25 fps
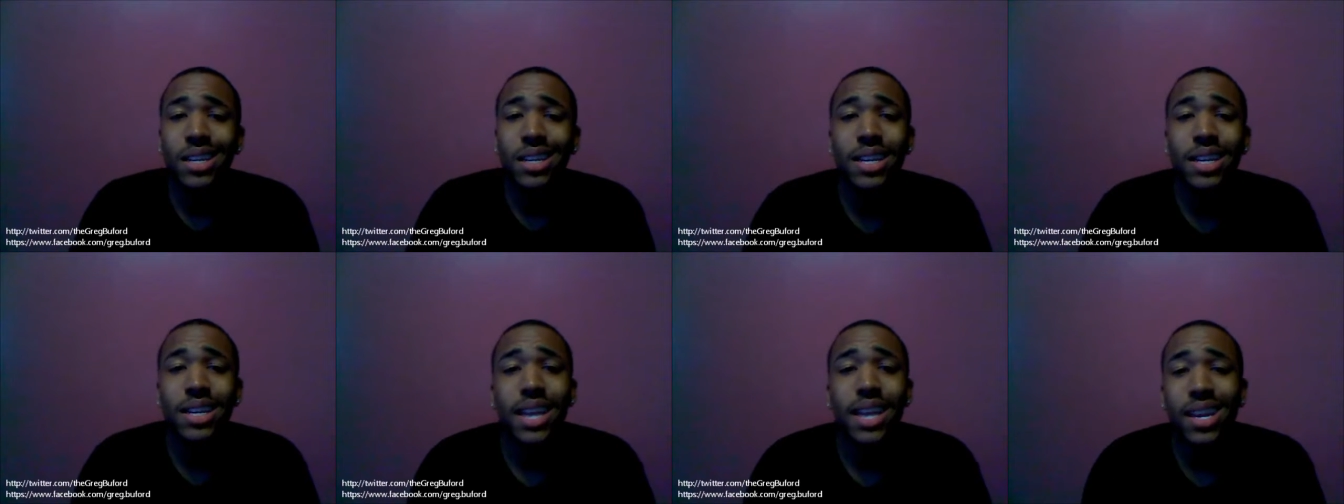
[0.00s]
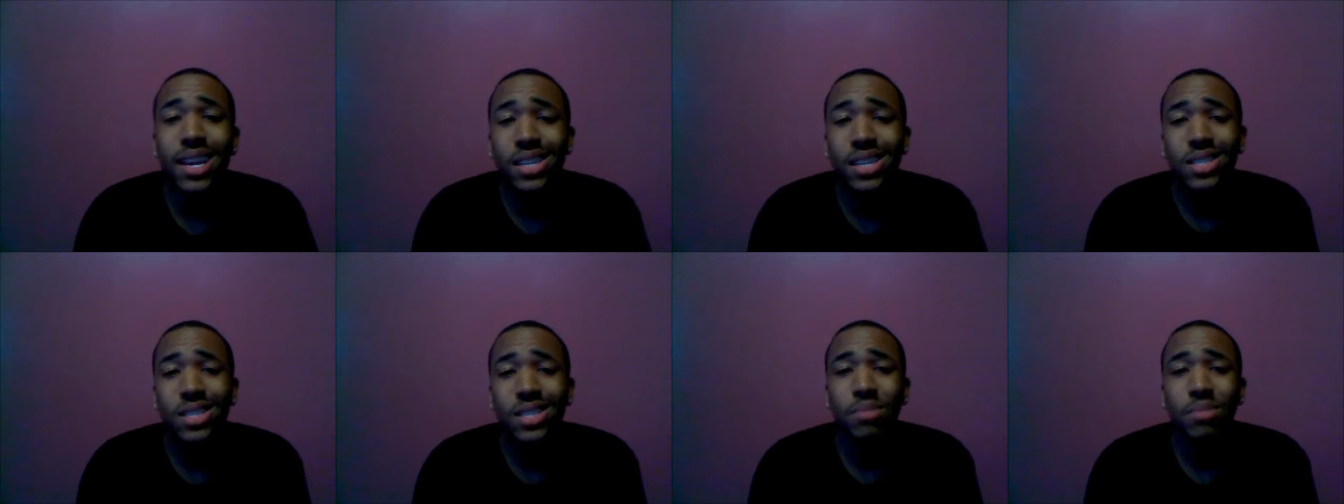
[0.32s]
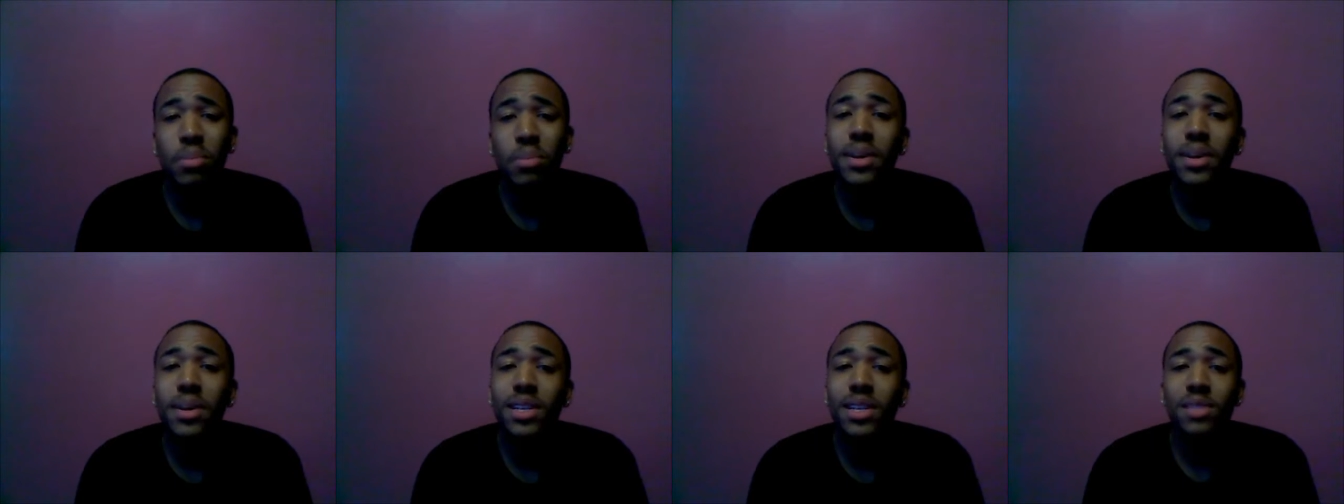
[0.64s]
dance
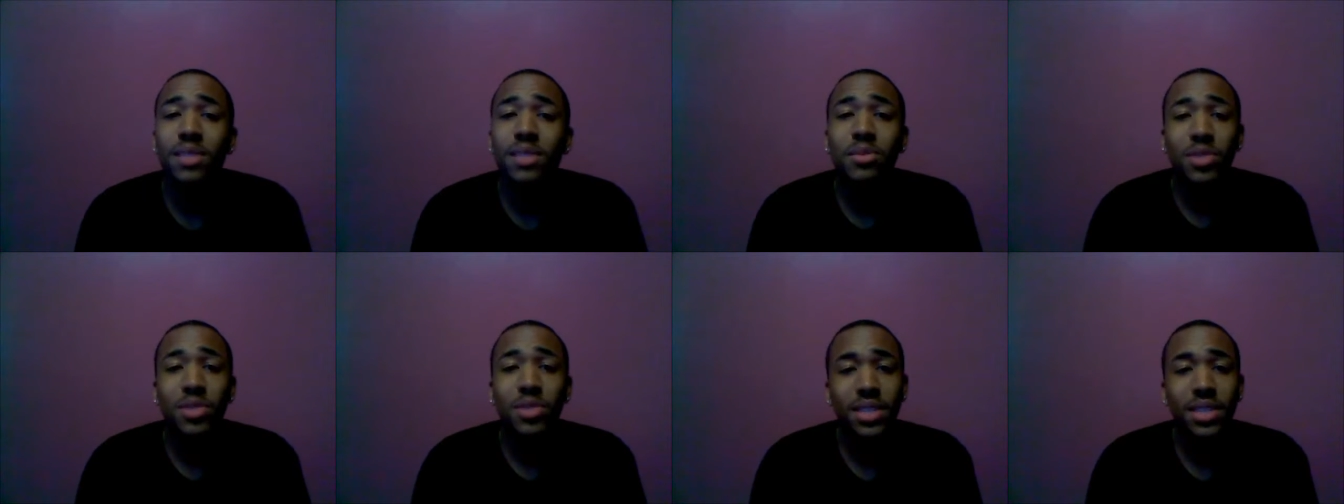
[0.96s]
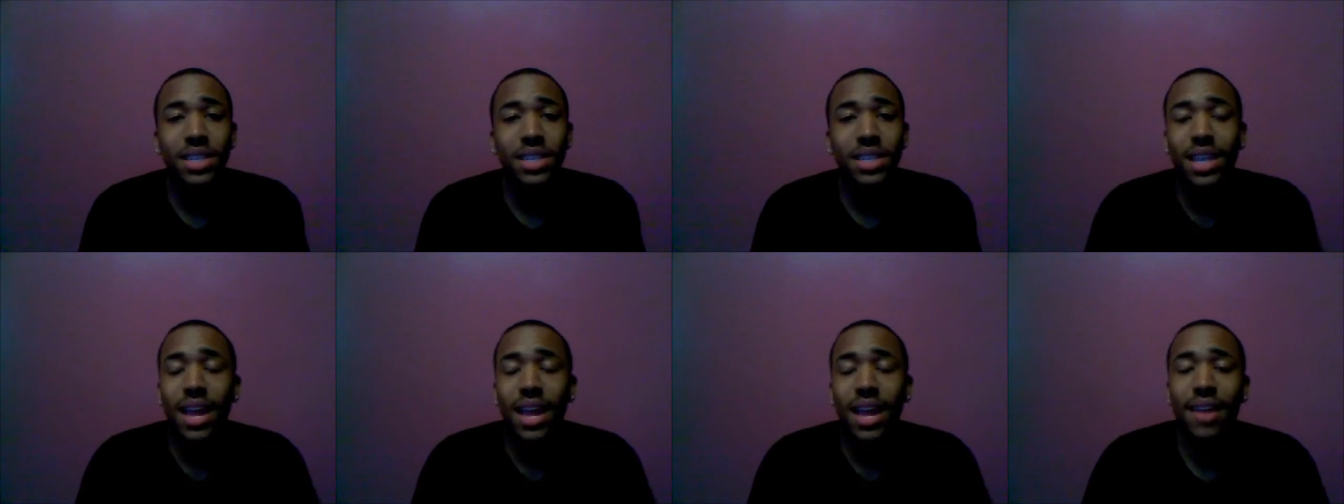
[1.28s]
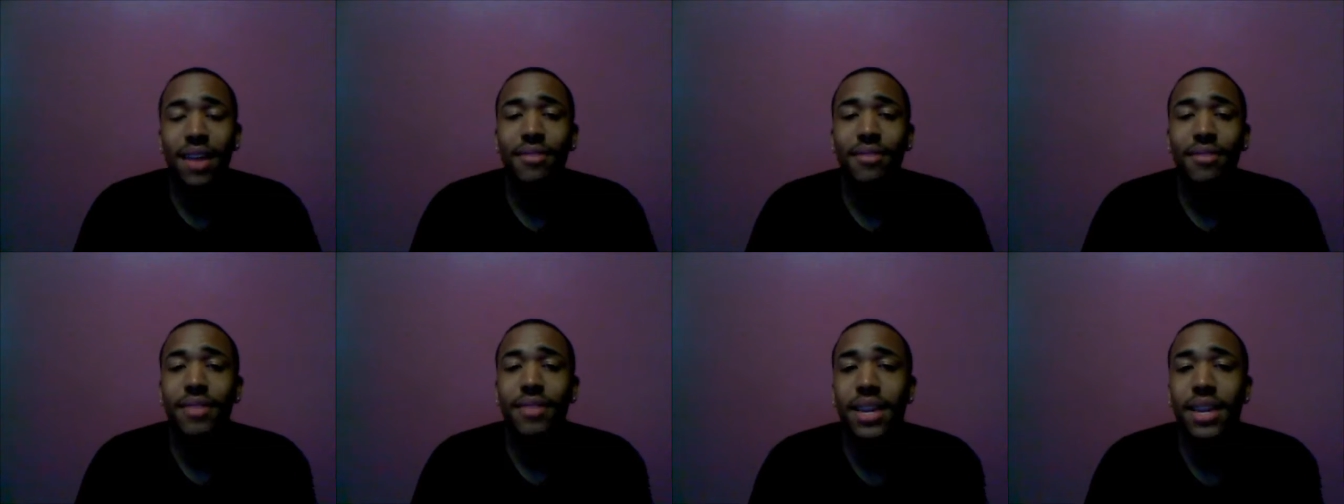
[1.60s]
brings music to
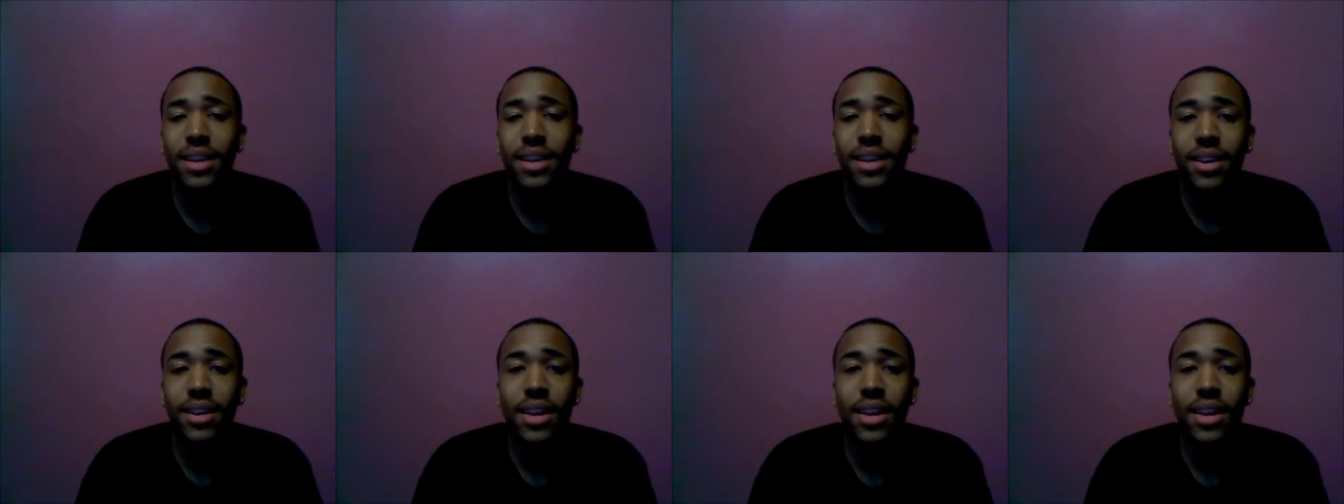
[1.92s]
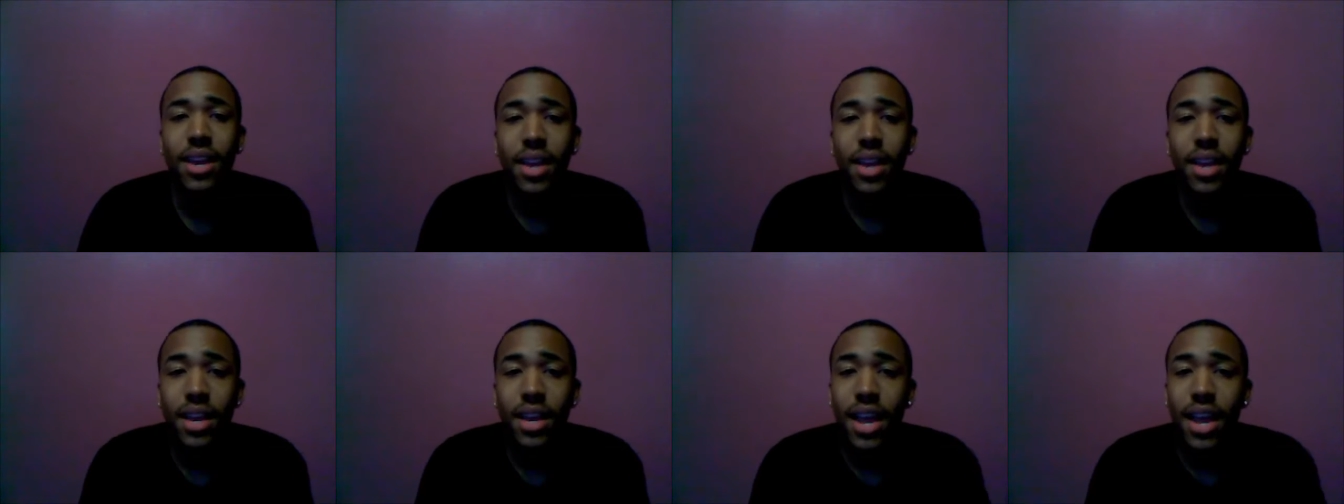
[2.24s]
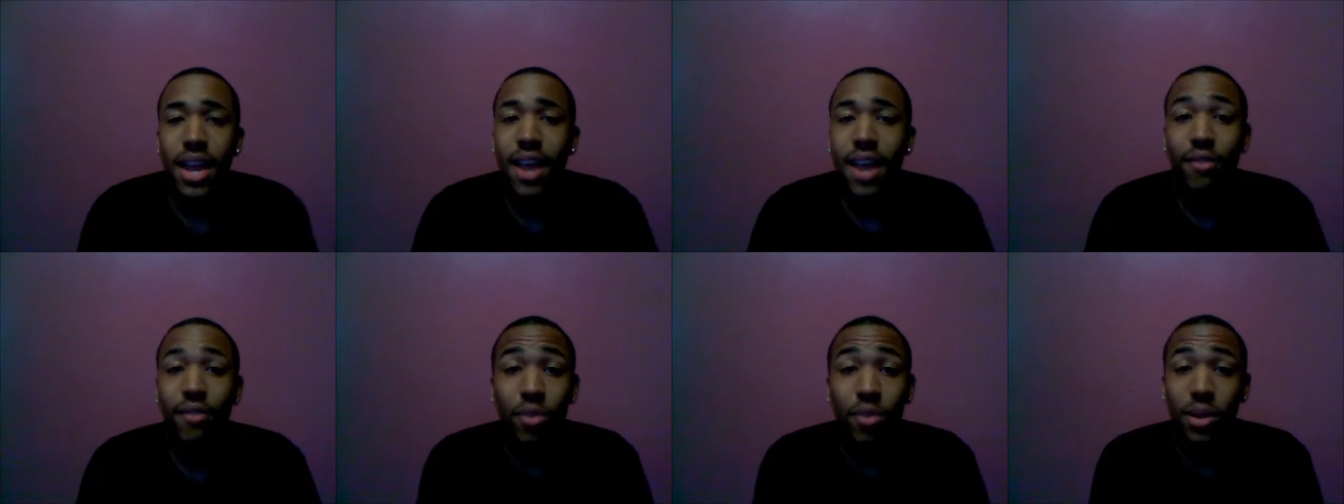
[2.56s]
life, and
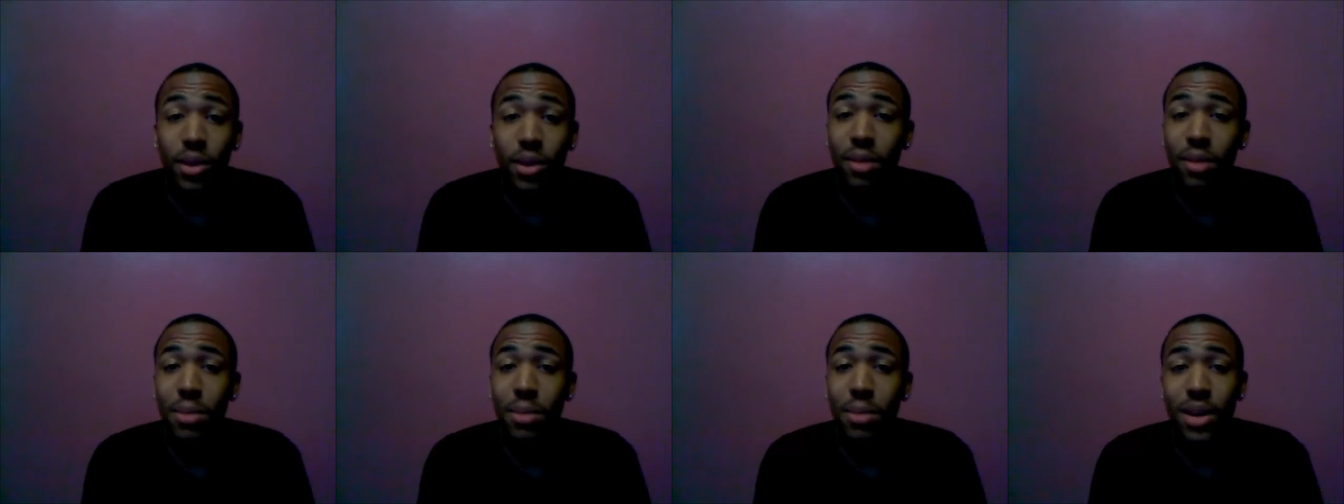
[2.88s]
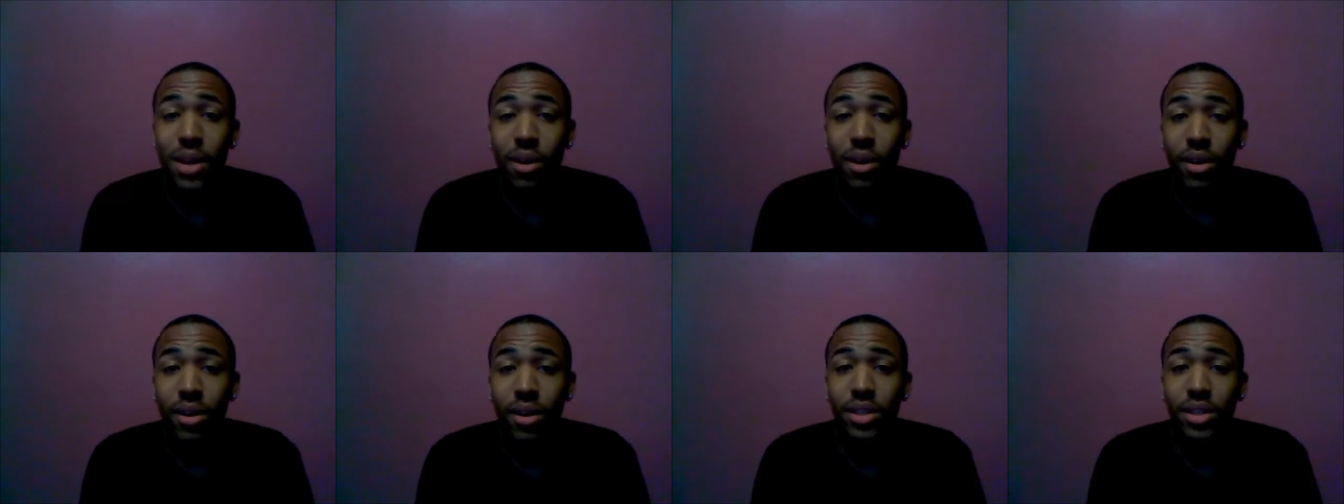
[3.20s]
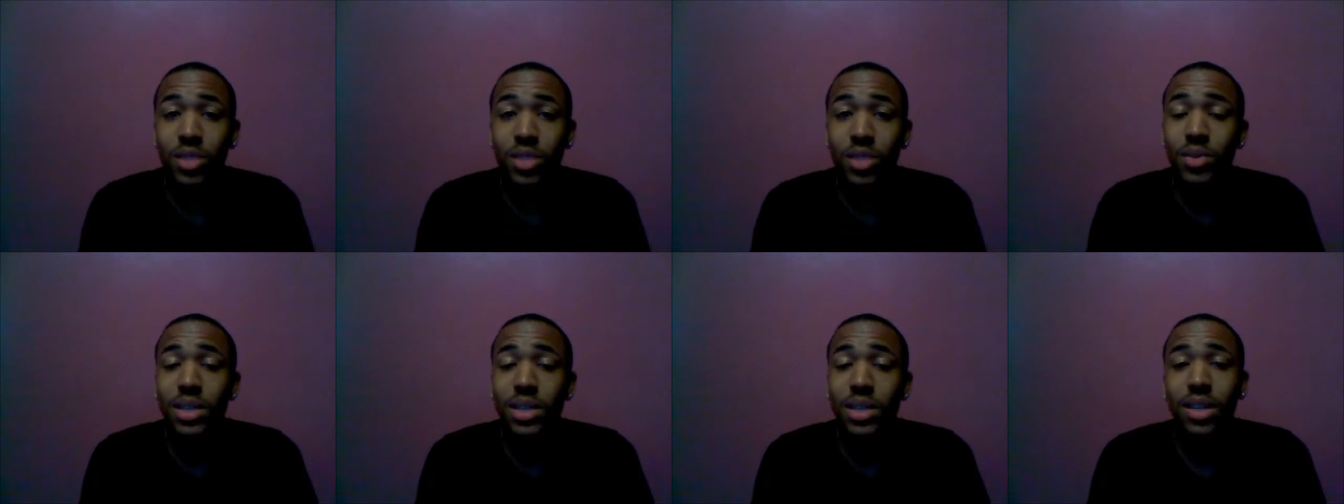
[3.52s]
everyone can be an
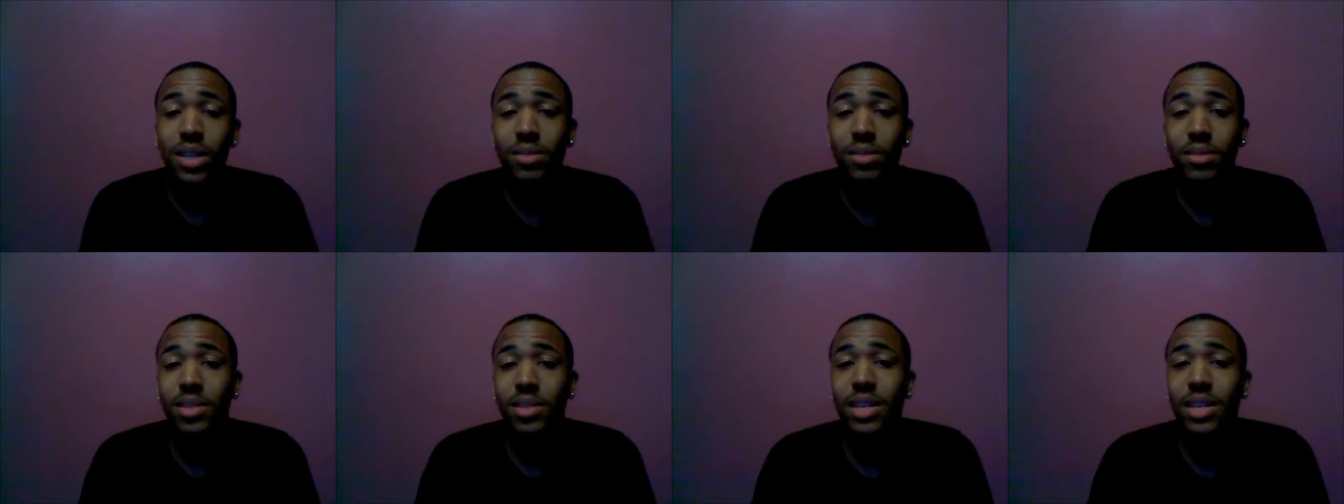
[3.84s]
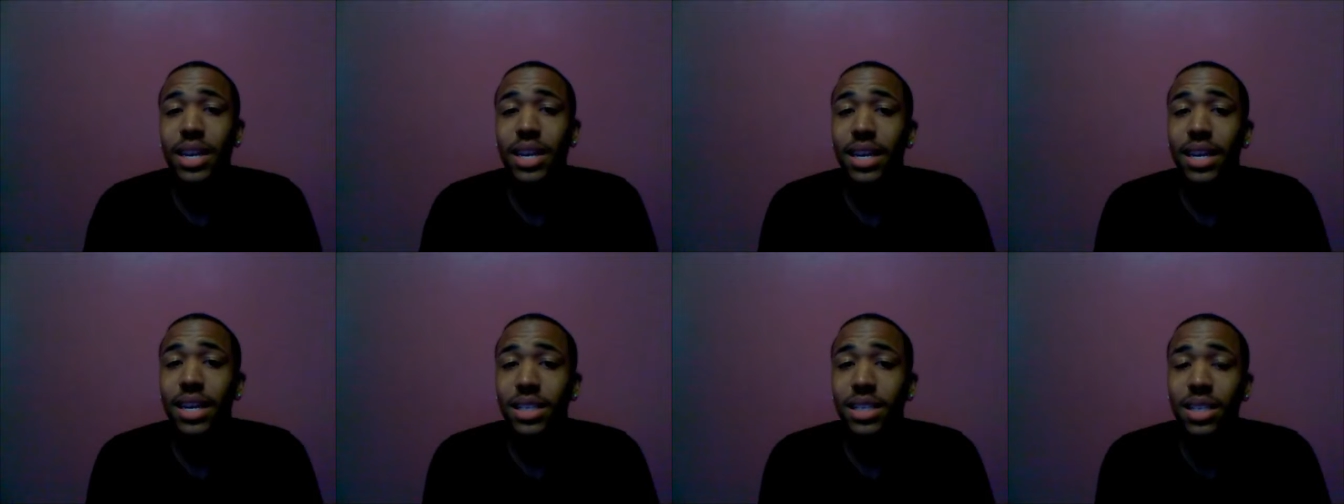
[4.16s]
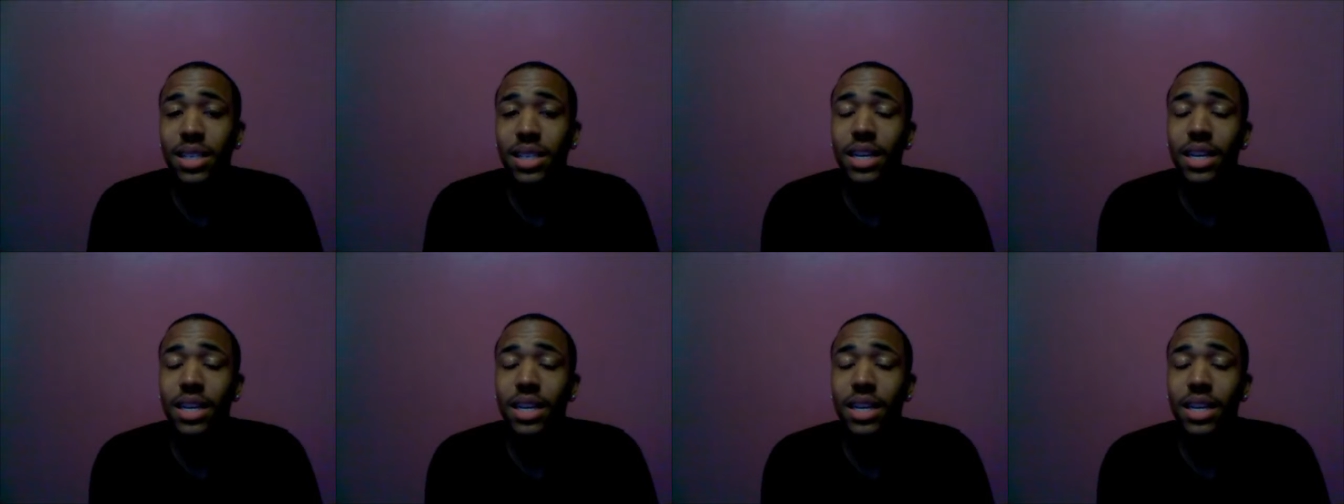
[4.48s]
artist when it comes to dance.